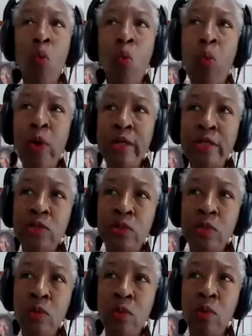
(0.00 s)
what
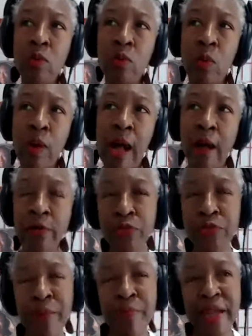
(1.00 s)
how do
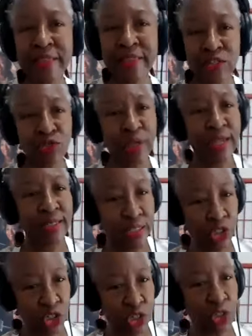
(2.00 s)
they make that
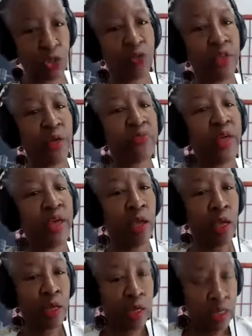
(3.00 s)
transition so that they
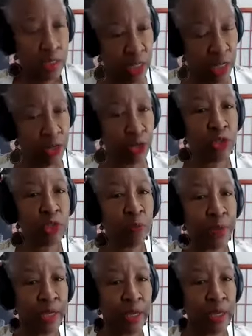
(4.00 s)
continue to
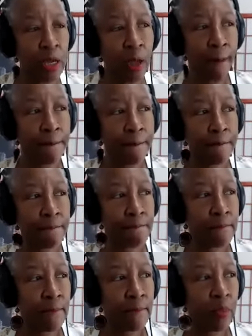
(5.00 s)
be
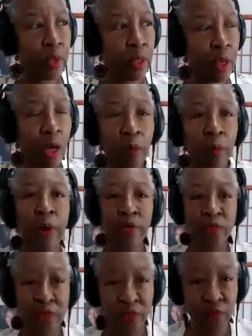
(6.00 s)
above
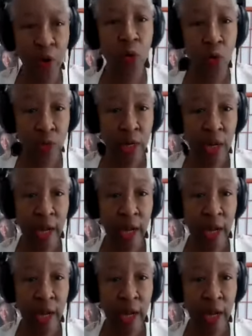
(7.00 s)
the fold? I